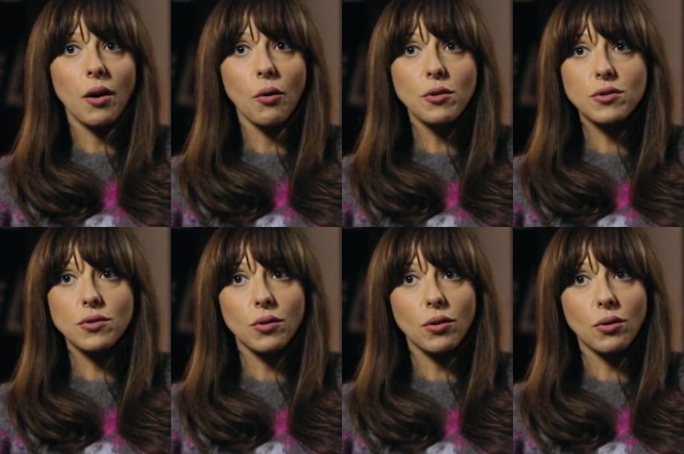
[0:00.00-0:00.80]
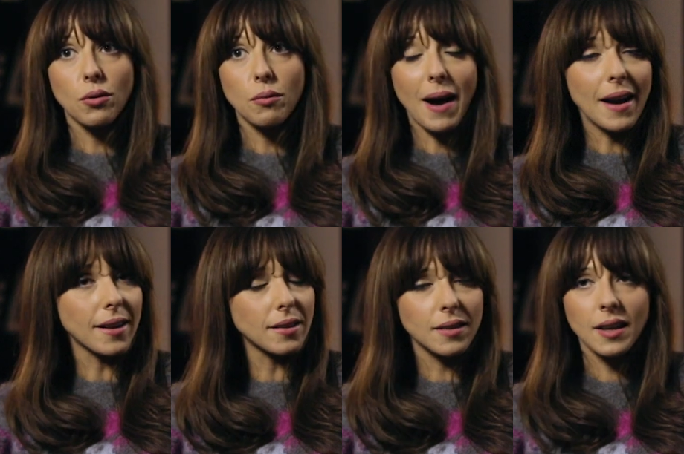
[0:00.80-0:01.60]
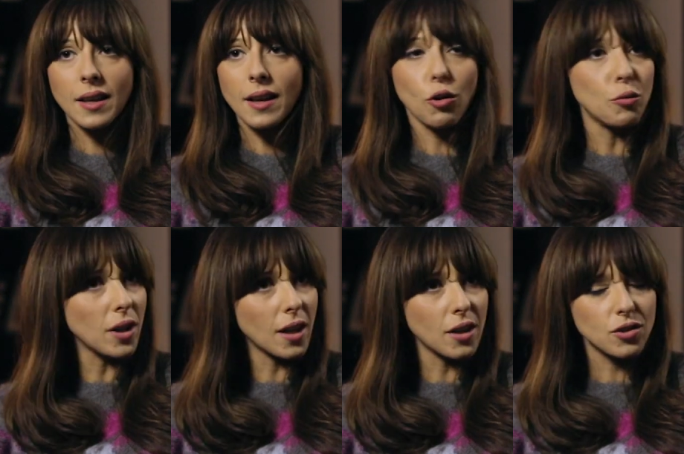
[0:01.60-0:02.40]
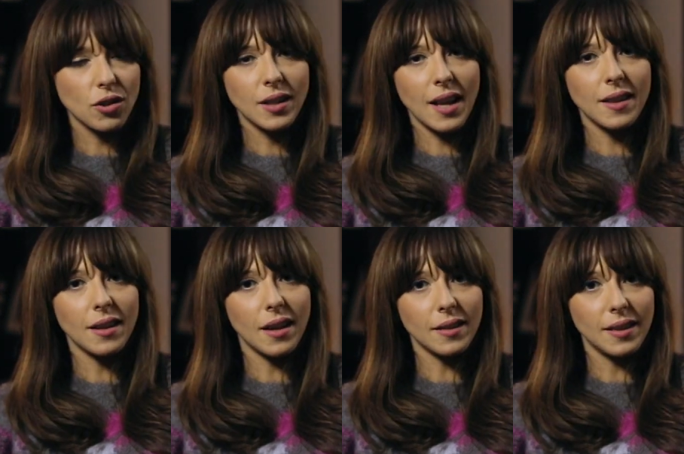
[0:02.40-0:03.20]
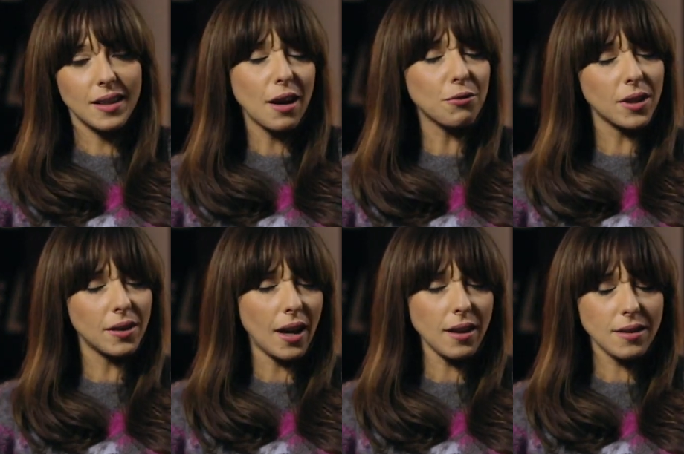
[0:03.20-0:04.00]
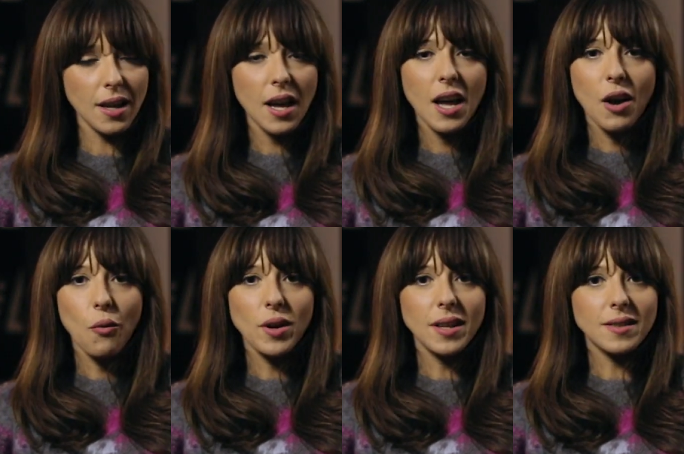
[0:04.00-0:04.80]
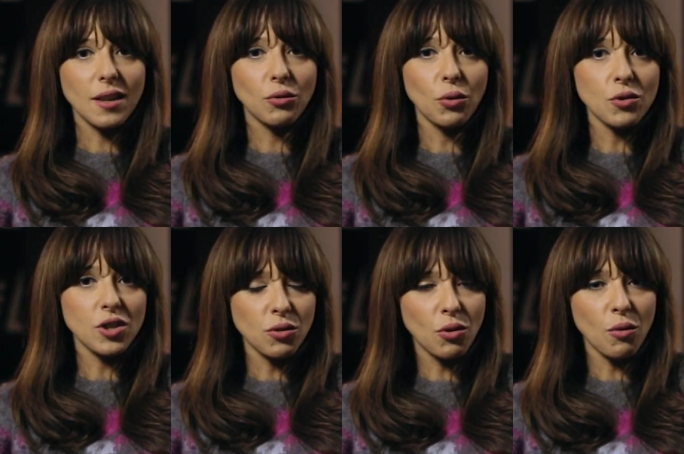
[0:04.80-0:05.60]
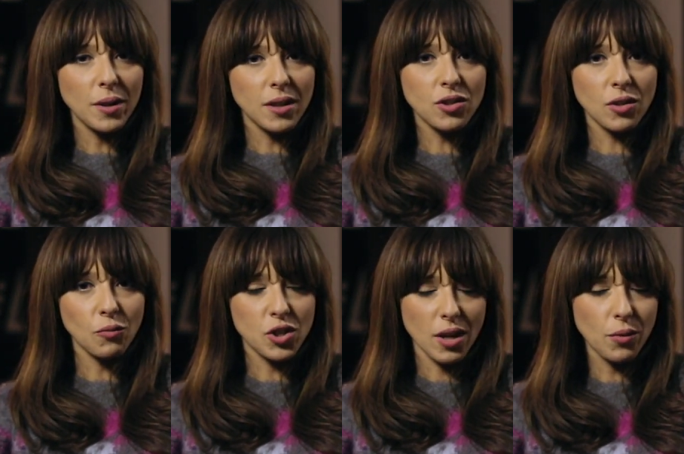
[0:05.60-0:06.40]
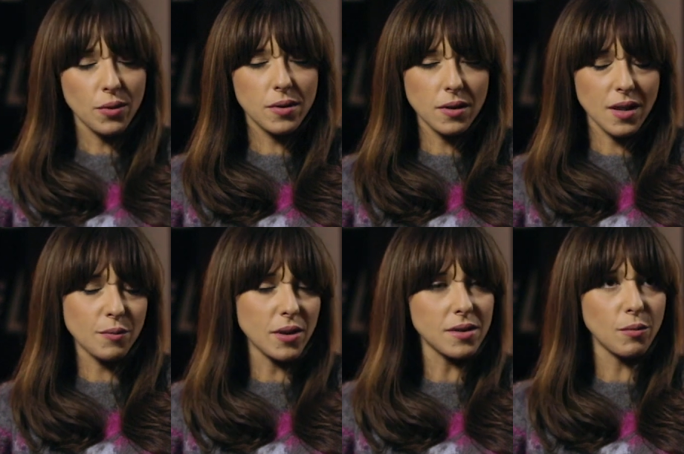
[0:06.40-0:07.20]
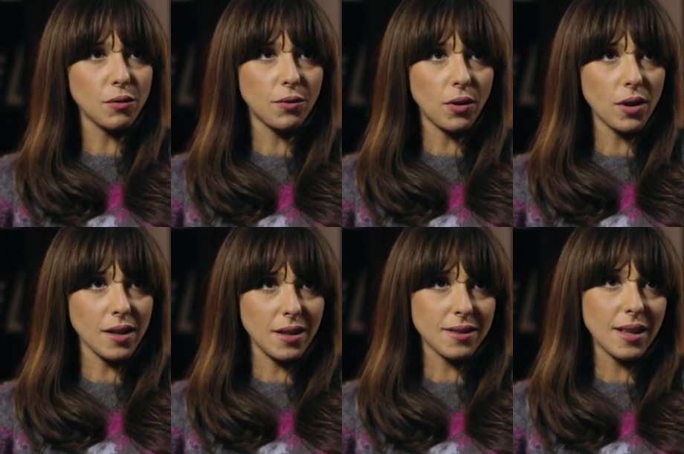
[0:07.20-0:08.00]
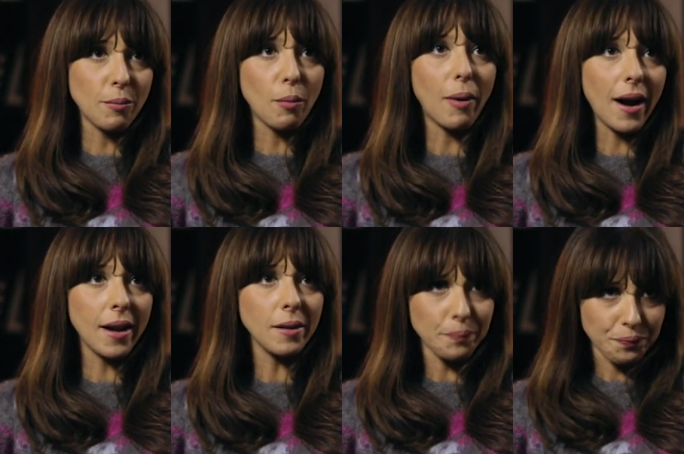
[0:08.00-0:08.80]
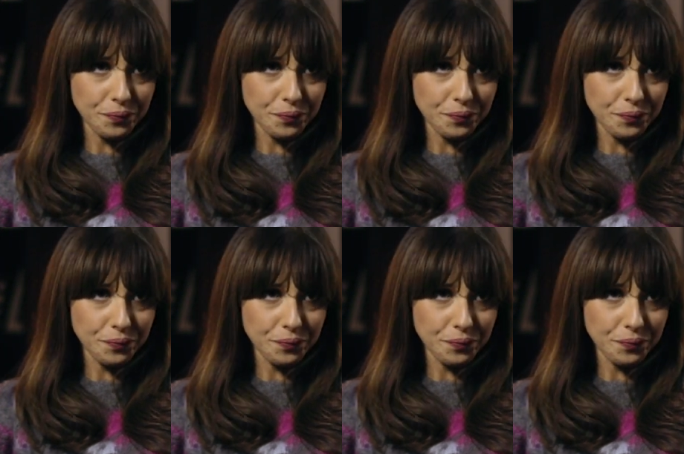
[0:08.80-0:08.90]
also marketing, communication. Then the year after that, we decided to launch a new competition, which I was responsible for, and it's the mobile